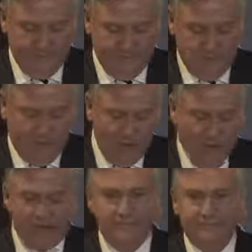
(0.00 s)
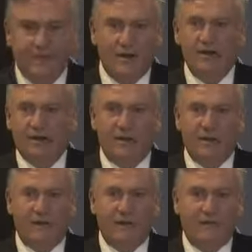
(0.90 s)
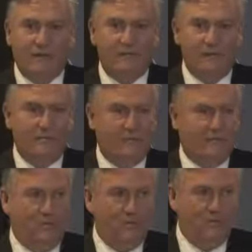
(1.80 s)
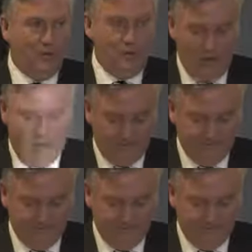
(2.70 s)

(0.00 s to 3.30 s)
So all up, around 250 people per night.